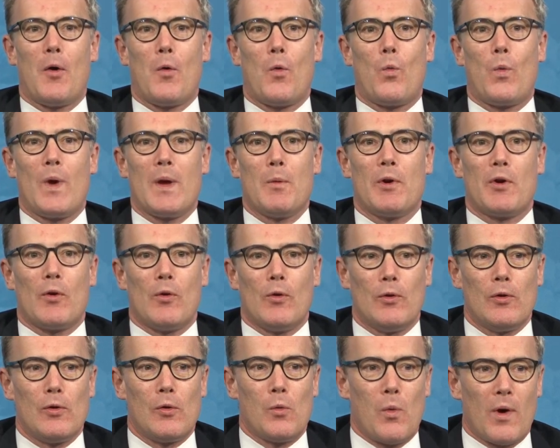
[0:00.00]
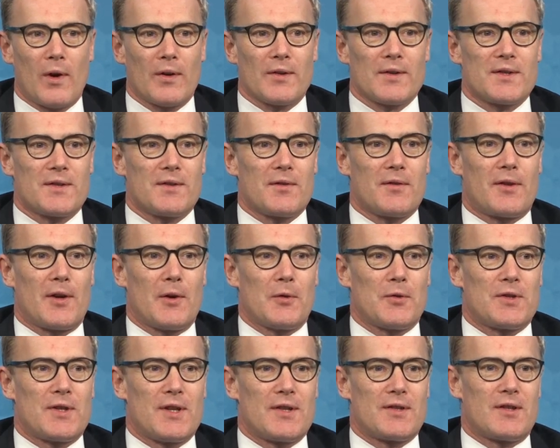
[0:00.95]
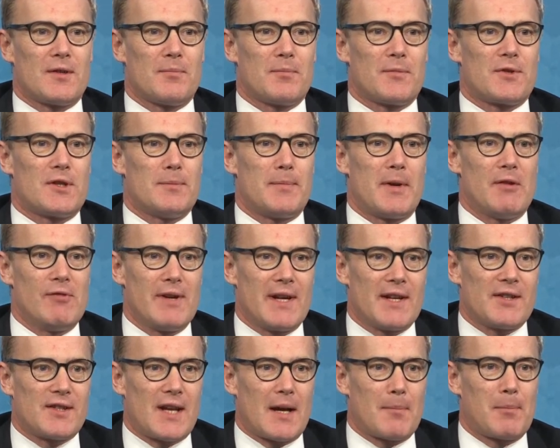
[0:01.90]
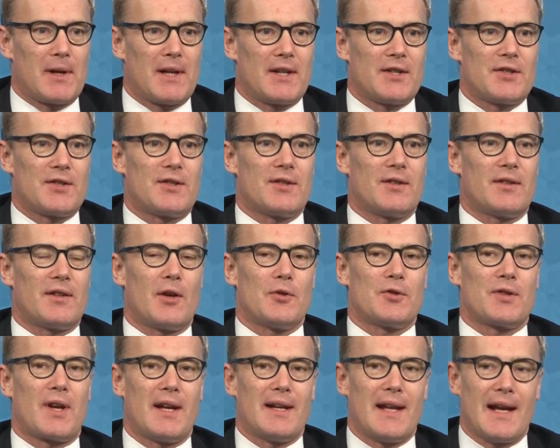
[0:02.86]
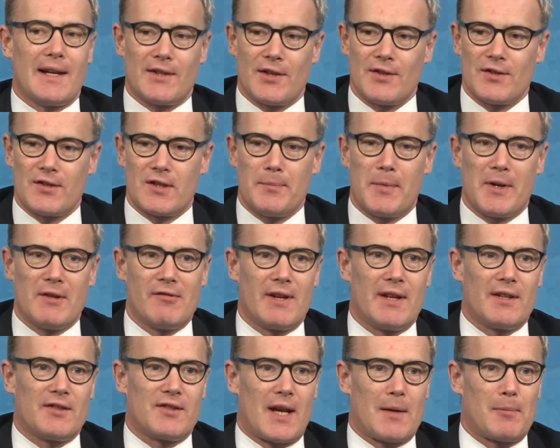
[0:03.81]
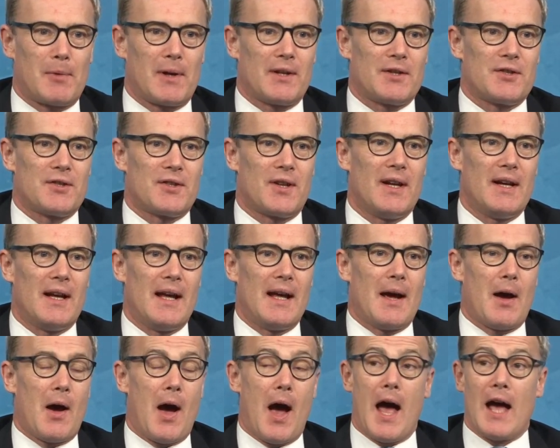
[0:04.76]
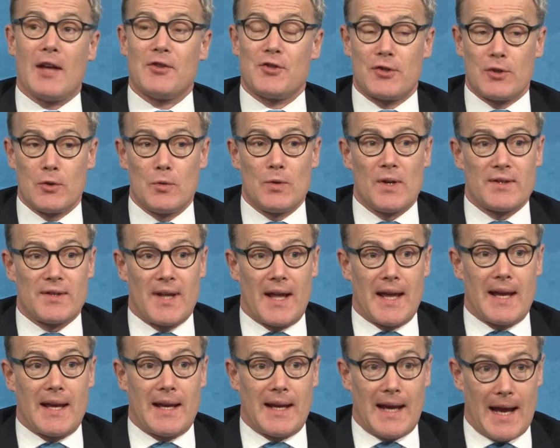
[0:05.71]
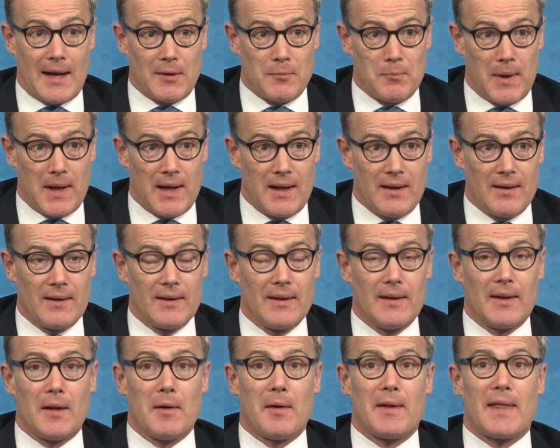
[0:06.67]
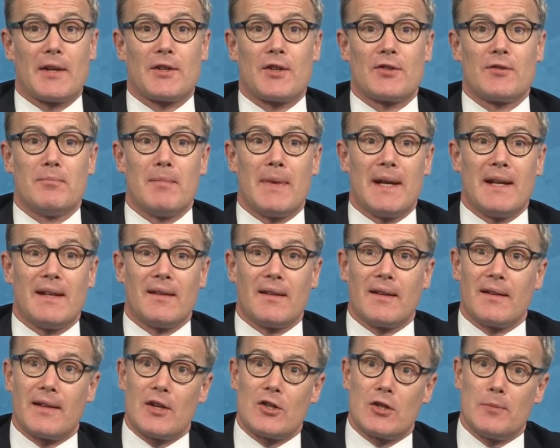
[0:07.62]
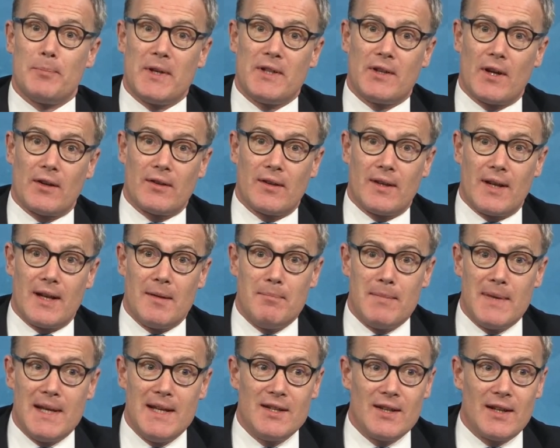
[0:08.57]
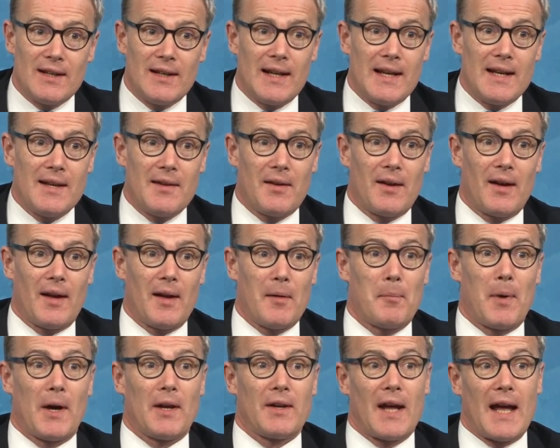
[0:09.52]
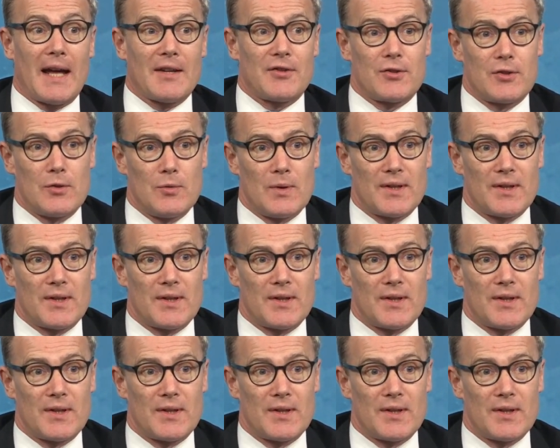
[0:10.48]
We would all want those systems to be reestablished, those connections to be reestablished as soon as they can be. That doesn't mean they should be done immediately, but as soon